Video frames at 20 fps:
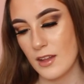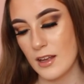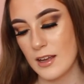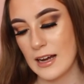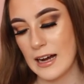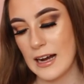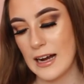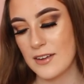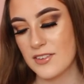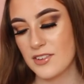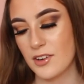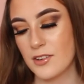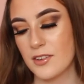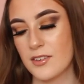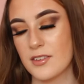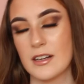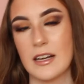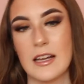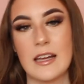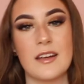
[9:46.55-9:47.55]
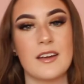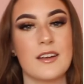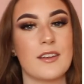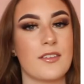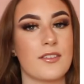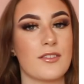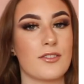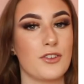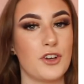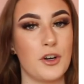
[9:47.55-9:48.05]
Guys, honestly,
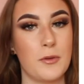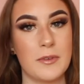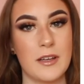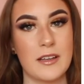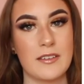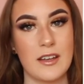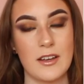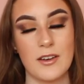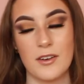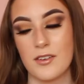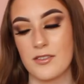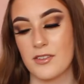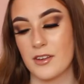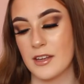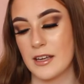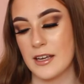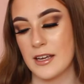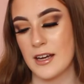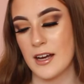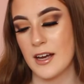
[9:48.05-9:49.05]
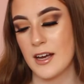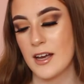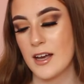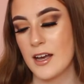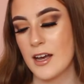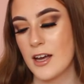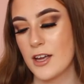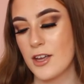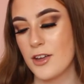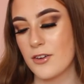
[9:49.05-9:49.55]
there's so many deals on here.
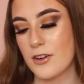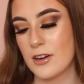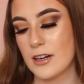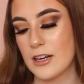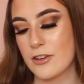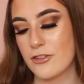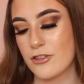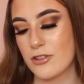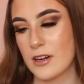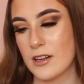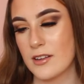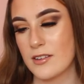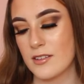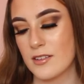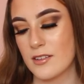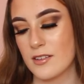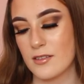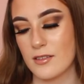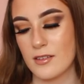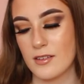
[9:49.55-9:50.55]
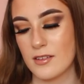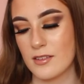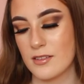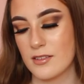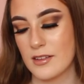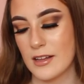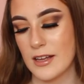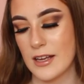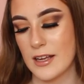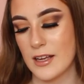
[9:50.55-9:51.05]
You can literally
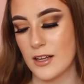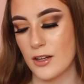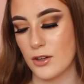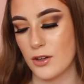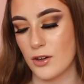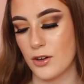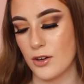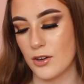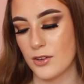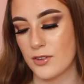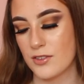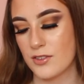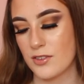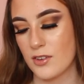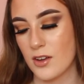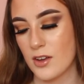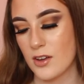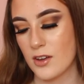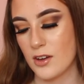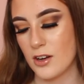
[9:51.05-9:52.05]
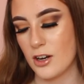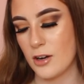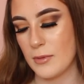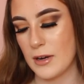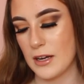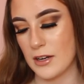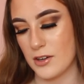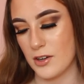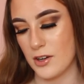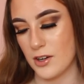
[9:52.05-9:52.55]
see loads. Oh
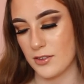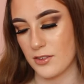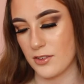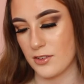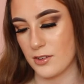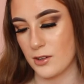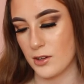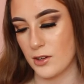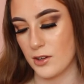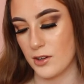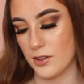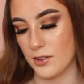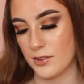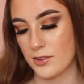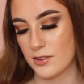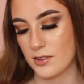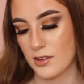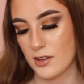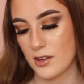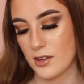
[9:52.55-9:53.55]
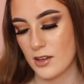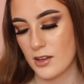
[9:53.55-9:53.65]
my god, there's loads.